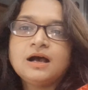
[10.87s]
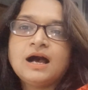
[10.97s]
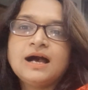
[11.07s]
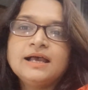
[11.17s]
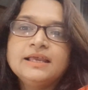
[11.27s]

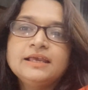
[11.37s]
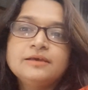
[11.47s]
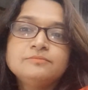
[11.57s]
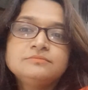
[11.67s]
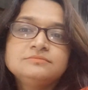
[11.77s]
I
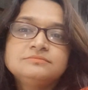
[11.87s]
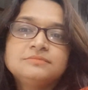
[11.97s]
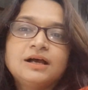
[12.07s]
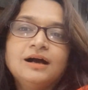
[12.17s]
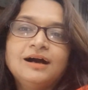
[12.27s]
am
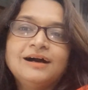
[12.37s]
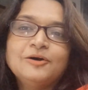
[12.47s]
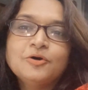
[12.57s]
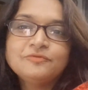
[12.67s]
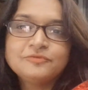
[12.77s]

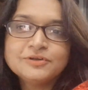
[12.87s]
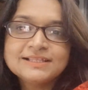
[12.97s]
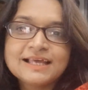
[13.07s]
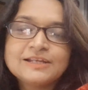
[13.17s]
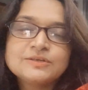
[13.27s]
hopeful
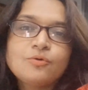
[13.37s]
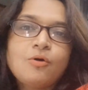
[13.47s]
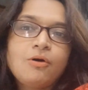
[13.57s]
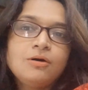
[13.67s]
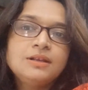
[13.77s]
that you
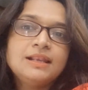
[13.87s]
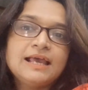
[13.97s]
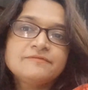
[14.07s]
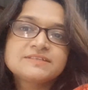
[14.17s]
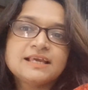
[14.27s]
all
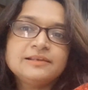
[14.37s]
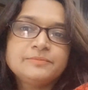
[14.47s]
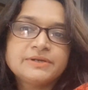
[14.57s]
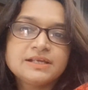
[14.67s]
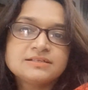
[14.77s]
have
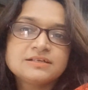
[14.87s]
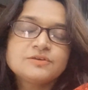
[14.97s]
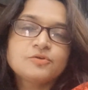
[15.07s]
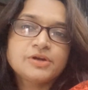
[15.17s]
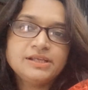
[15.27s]
celebrated
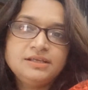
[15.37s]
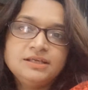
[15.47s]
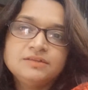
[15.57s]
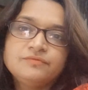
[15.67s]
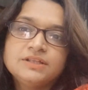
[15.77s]
your
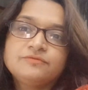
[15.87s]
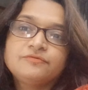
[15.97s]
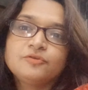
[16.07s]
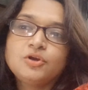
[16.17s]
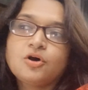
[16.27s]
Eid with
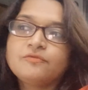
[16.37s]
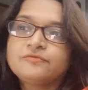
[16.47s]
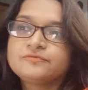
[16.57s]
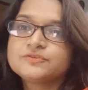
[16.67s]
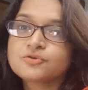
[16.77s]
full of
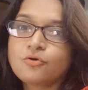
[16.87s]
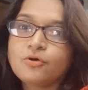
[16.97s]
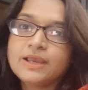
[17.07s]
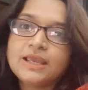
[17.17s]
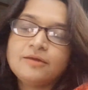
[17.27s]

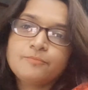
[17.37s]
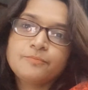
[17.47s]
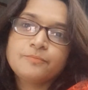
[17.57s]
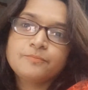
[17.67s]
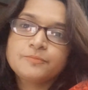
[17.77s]
joy,
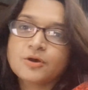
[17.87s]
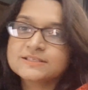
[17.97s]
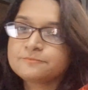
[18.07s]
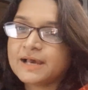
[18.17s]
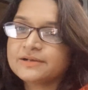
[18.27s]

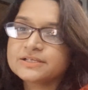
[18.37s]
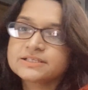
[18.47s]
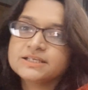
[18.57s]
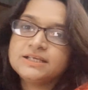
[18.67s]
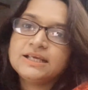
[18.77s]

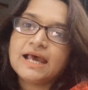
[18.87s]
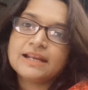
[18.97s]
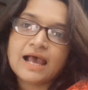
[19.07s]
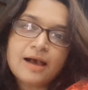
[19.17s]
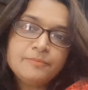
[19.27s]
prosperity, and
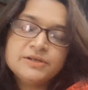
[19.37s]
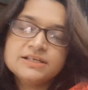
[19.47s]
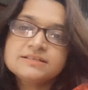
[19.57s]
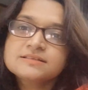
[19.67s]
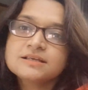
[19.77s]

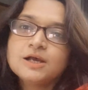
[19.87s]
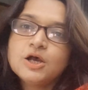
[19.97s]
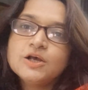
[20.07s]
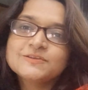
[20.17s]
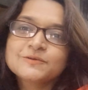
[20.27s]
happiness.
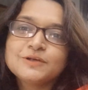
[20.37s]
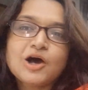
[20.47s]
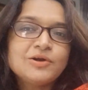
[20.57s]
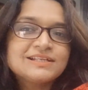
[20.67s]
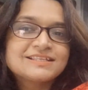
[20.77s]
So
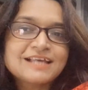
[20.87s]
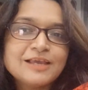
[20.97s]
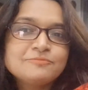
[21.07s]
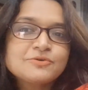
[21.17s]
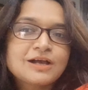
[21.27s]
now it's
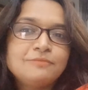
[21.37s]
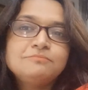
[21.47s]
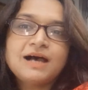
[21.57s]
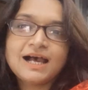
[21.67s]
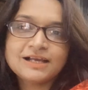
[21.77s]
time to come
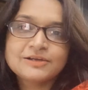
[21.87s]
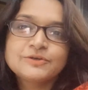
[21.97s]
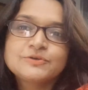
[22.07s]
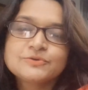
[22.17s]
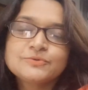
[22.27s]
back
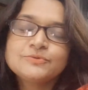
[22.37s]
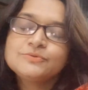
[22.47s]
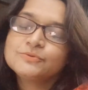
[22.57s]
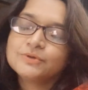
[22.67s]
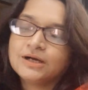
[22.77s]
to
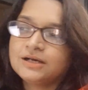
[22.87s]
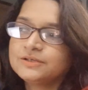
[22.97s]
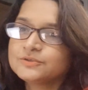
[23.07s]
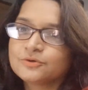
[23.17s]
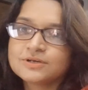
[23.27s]

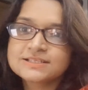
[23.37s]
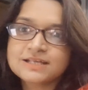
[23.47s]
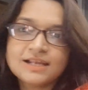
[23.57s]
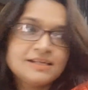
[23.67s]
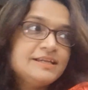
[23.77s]
your
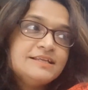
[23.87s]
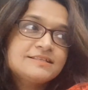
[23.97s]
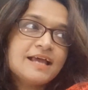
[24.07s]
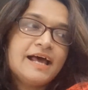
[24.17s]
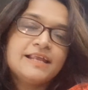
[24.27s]

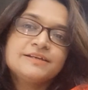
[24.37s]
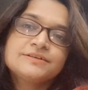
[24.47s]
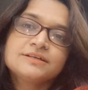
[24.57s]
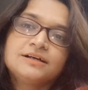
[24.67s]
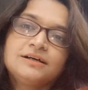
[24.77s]
studies and